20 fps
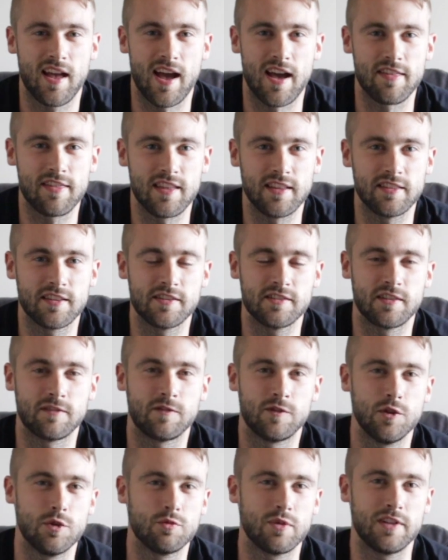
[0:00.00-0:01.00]
I think there's a
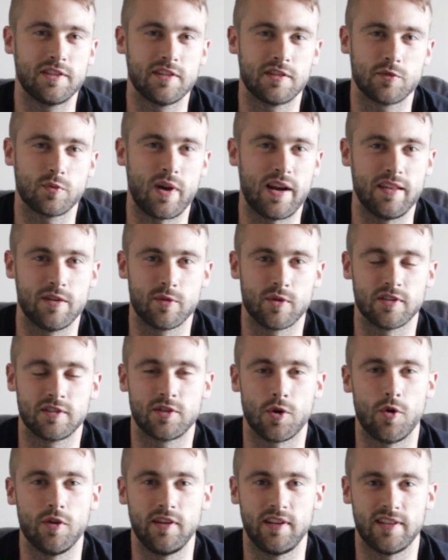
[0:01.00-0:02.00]
few reasons why the word
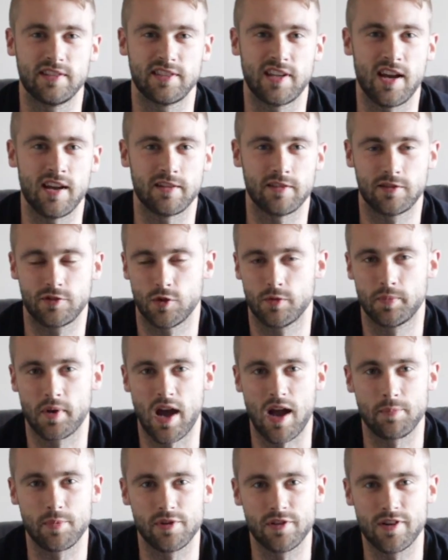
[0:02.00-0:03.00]
toning has gotten so
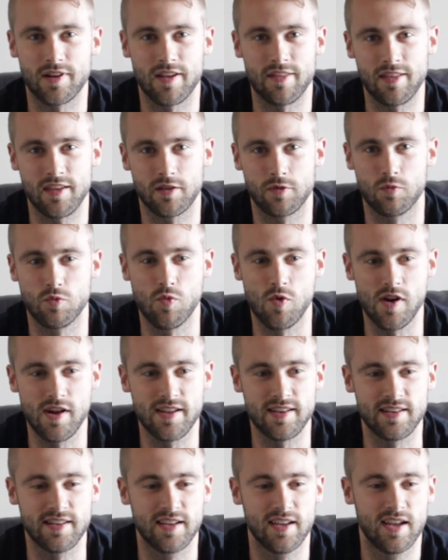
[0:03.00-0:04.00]
popular. I think
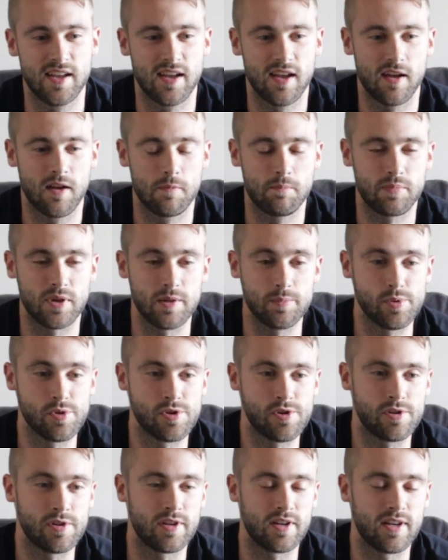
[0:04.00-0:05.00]
one,
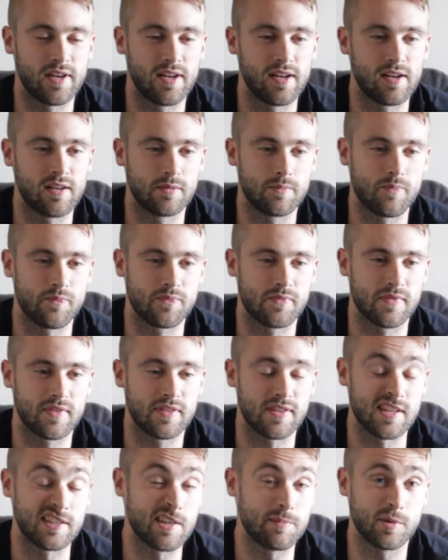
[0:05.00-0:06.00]
people,
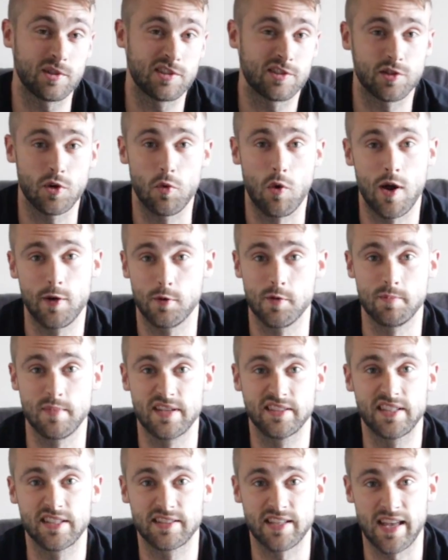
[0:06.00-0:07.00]
they simply just don't want to
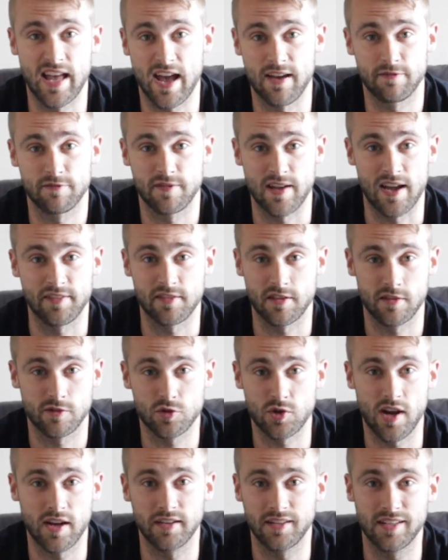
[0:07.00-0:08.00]
admit that they have fat that they're
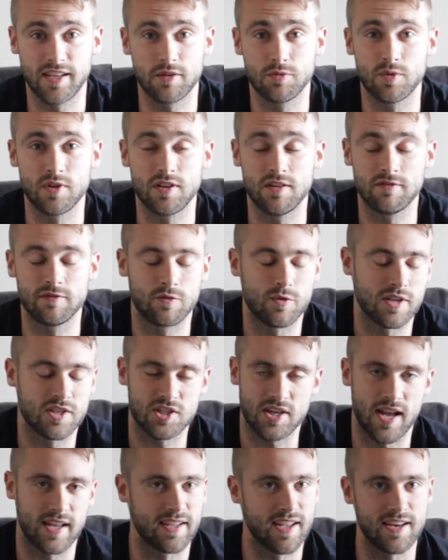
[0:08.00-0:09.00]
trying to get rid of,
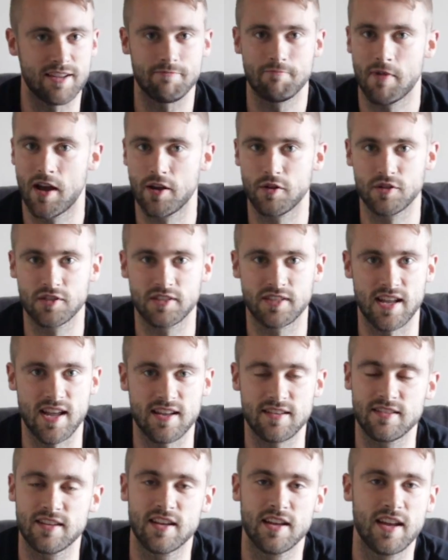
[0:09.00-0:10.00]
which I get it, I
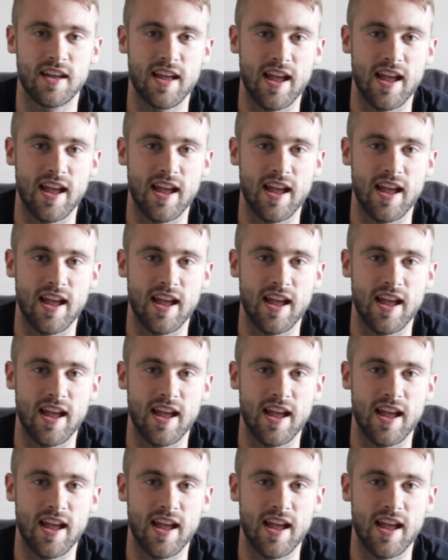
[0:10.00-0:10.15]
understand.